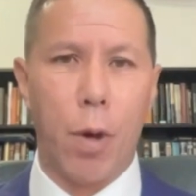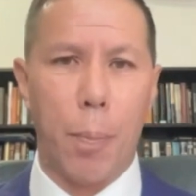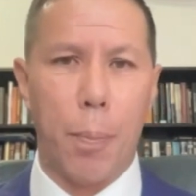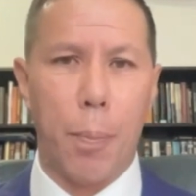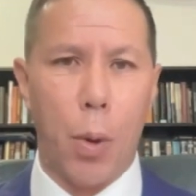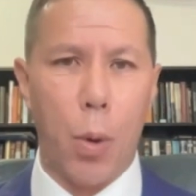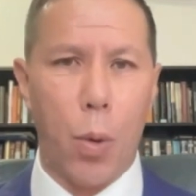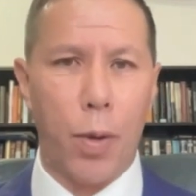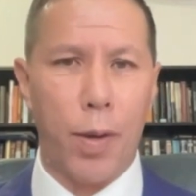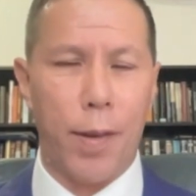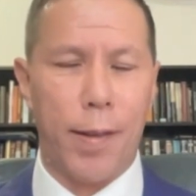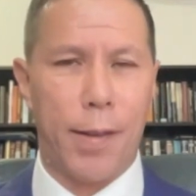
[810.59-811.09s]

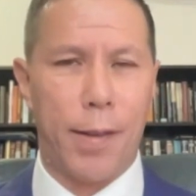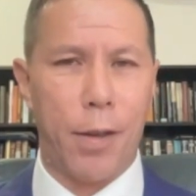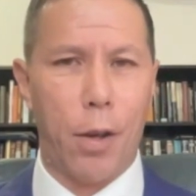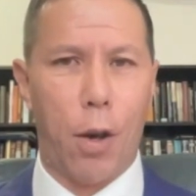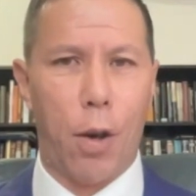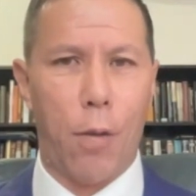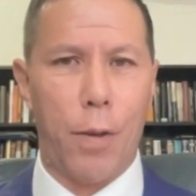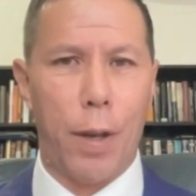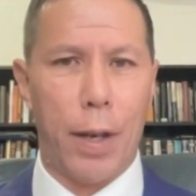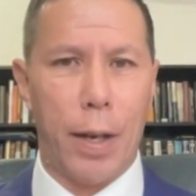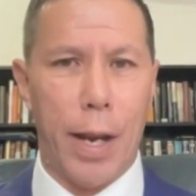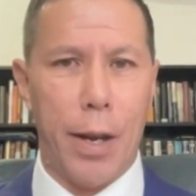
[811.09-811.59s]
reports
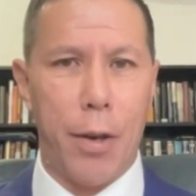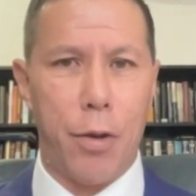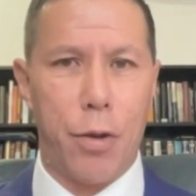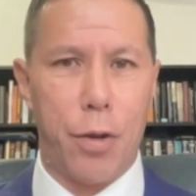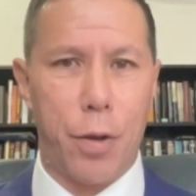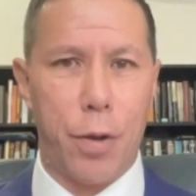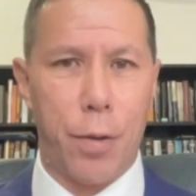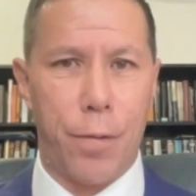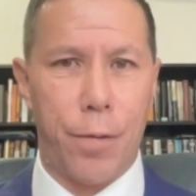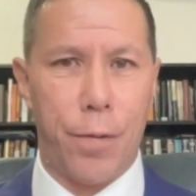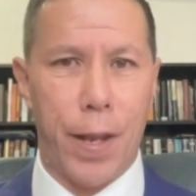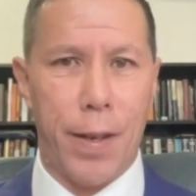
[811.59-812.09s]
of
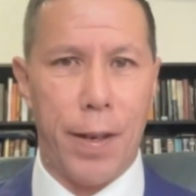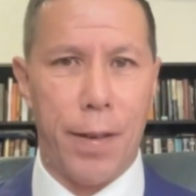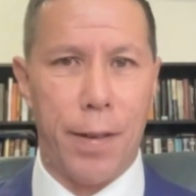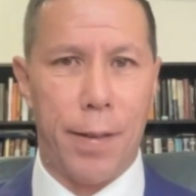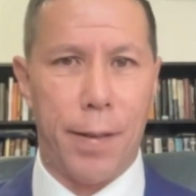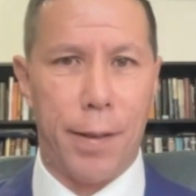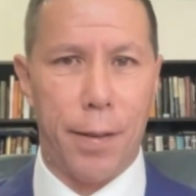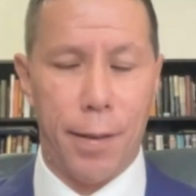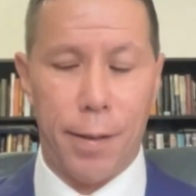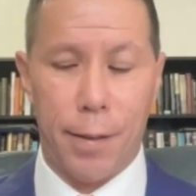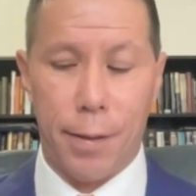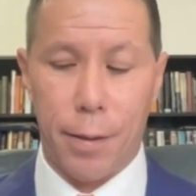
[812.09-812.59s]
alleged
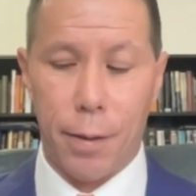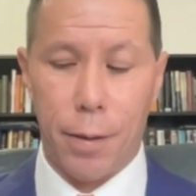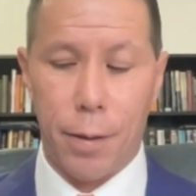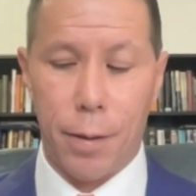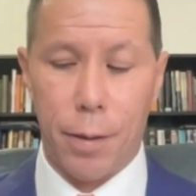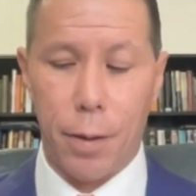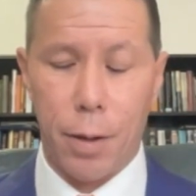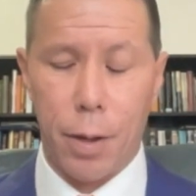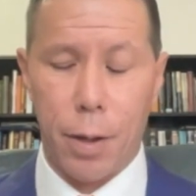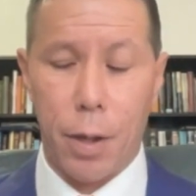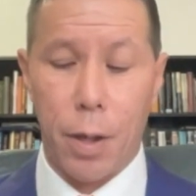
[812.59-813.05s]
offences